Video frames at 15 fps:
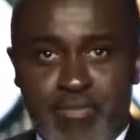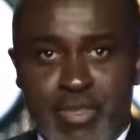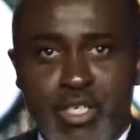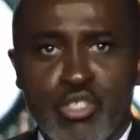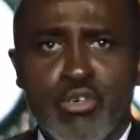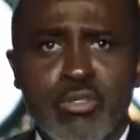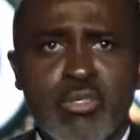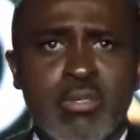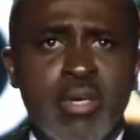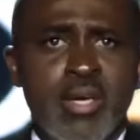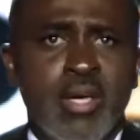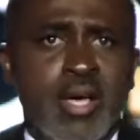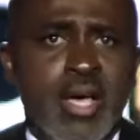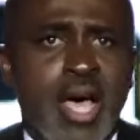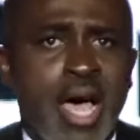It shows
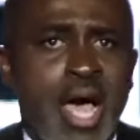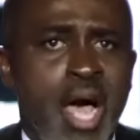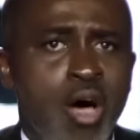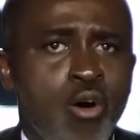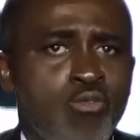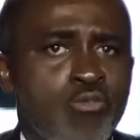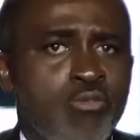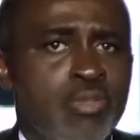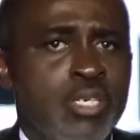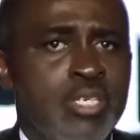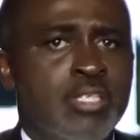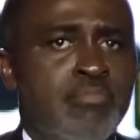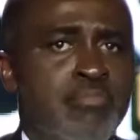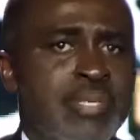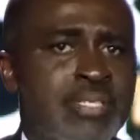how
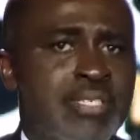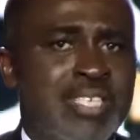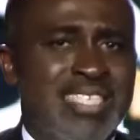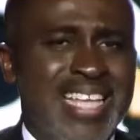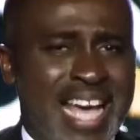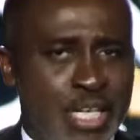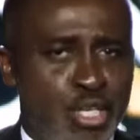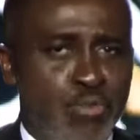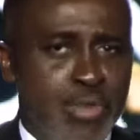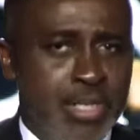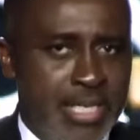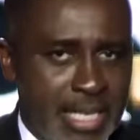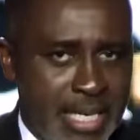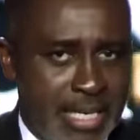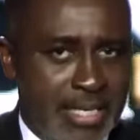his business
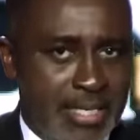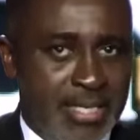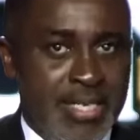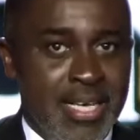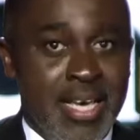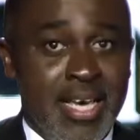acumen is